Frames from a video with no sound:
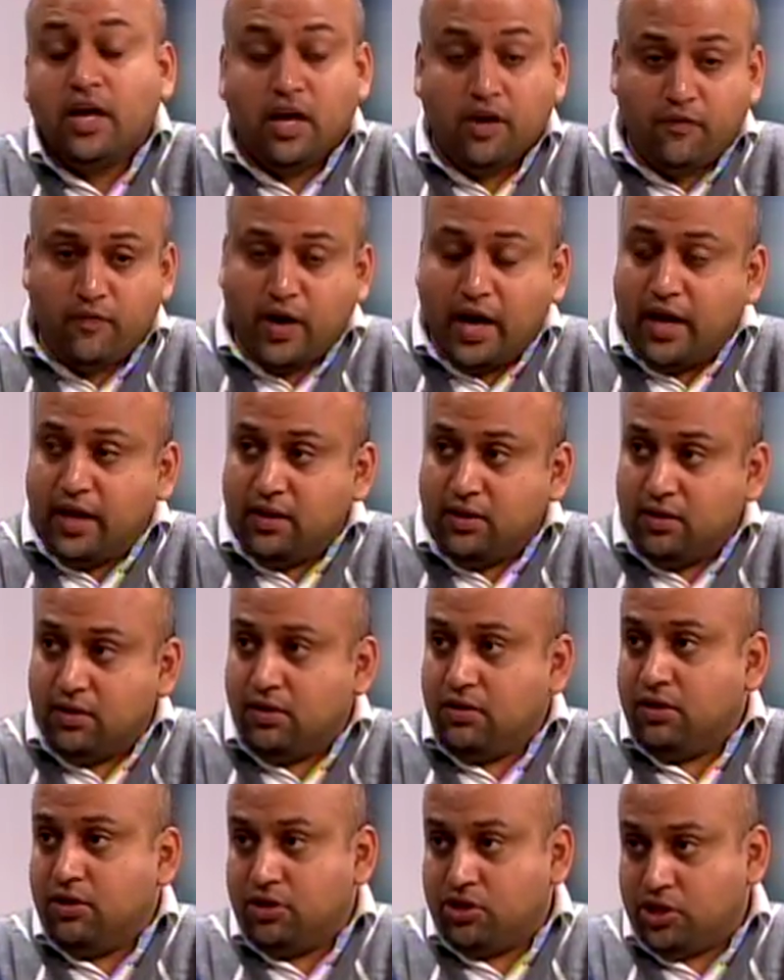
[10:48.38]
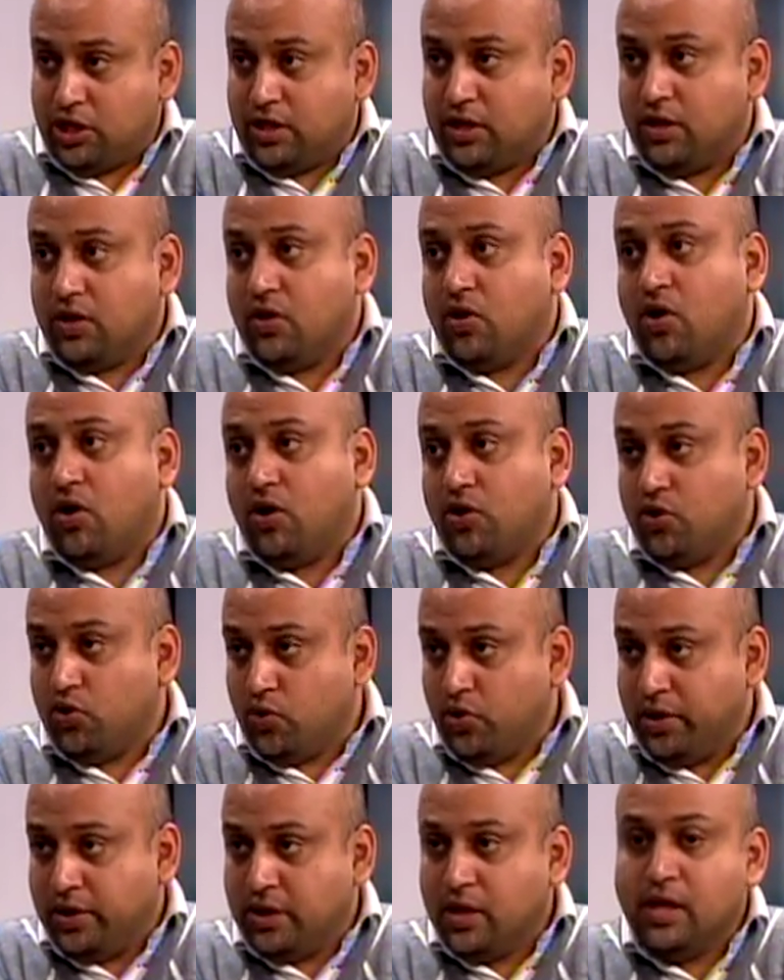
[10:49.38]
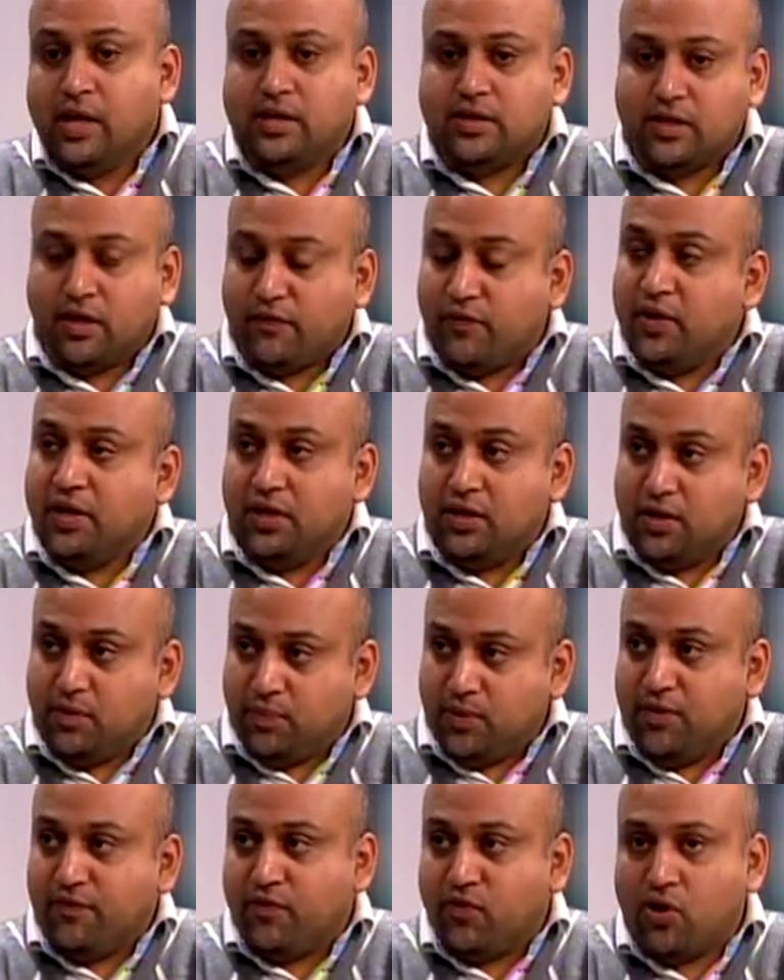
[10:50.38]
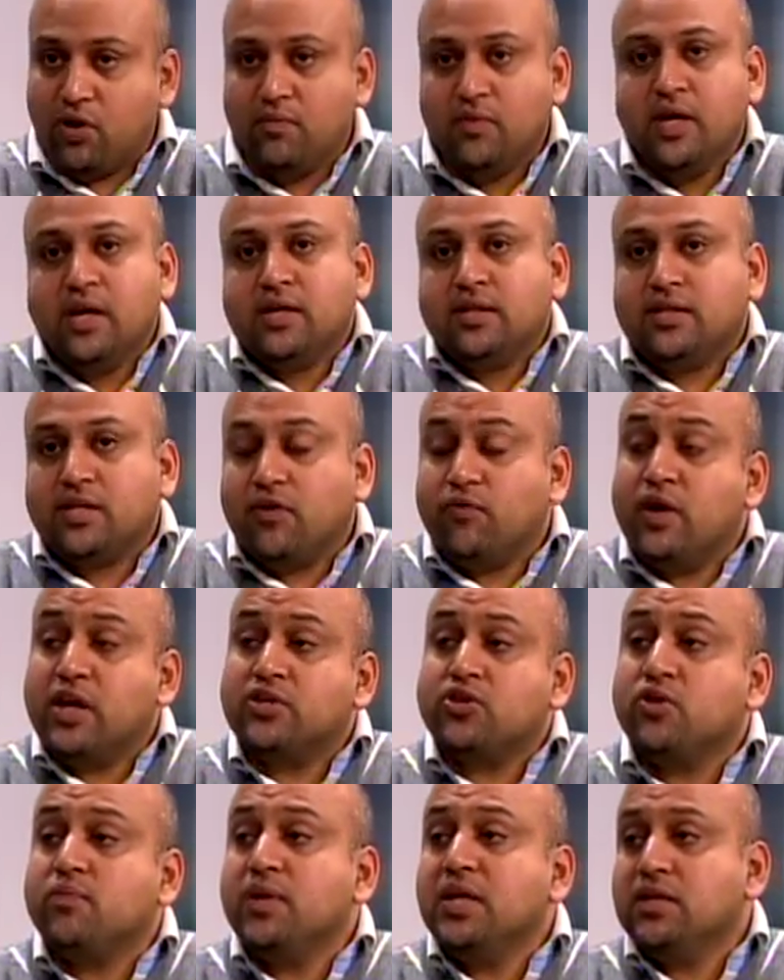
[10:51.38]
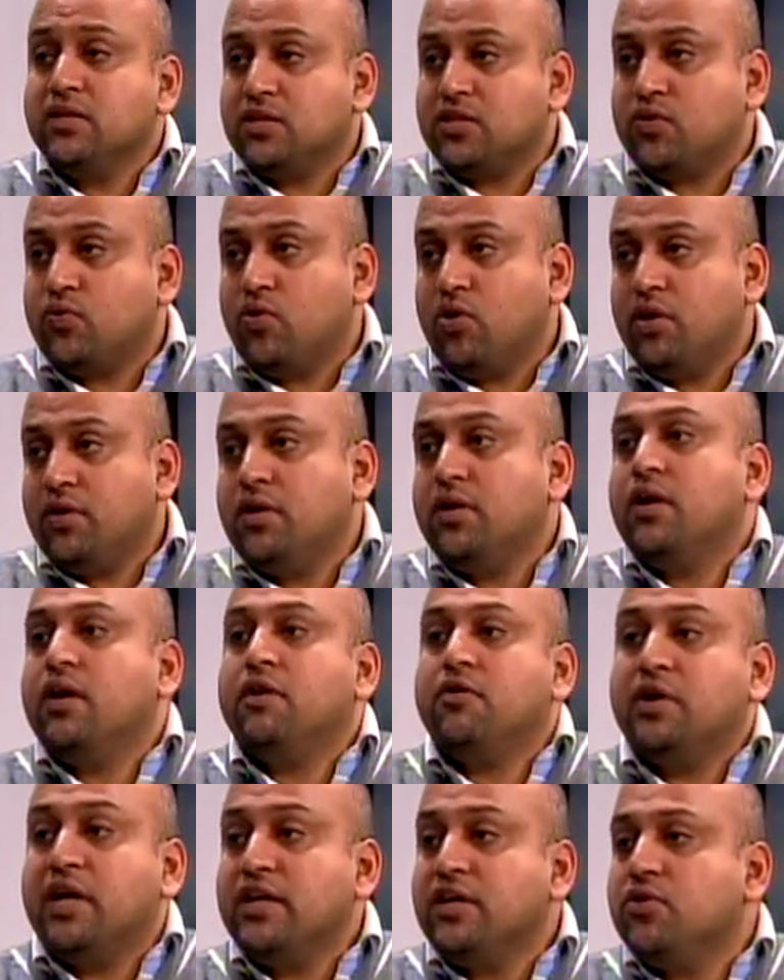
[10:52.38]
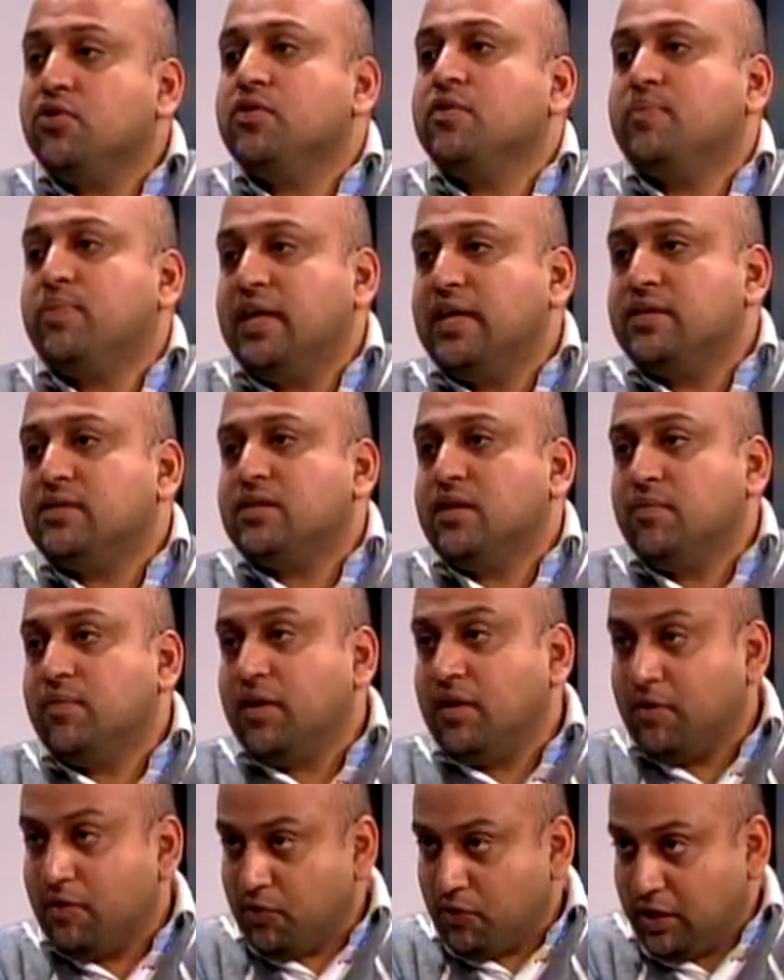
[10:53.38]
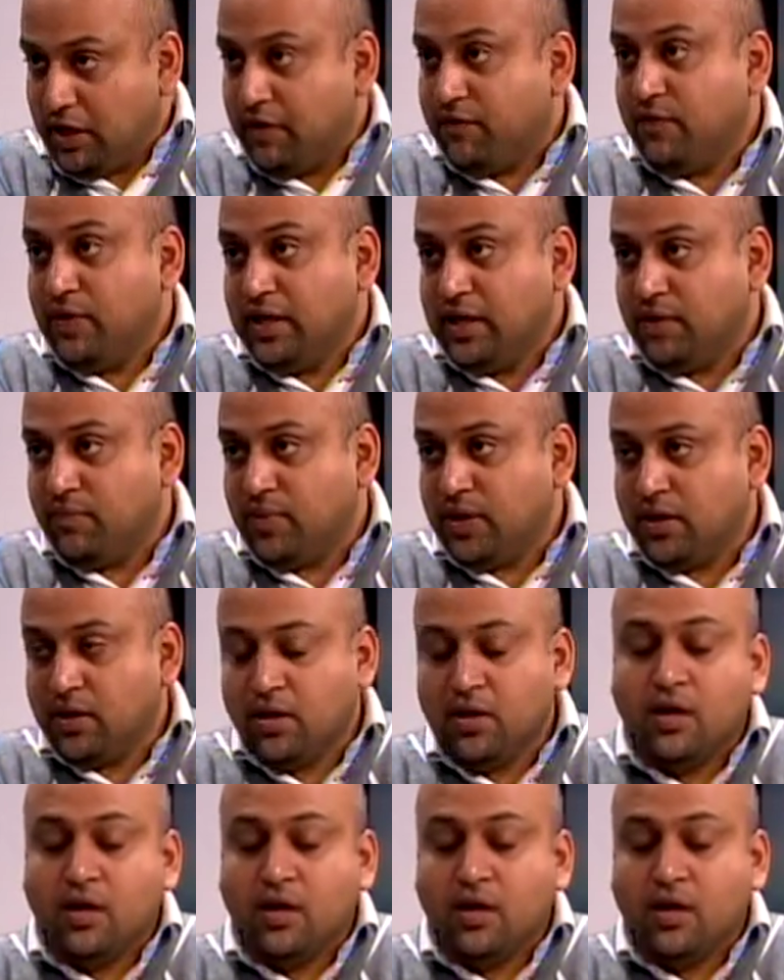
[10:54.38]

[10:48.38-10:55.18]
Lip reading: If either Shikhar or Rohit suffer a dip in form, Sehwag should be in the squad ready to replace them if need be.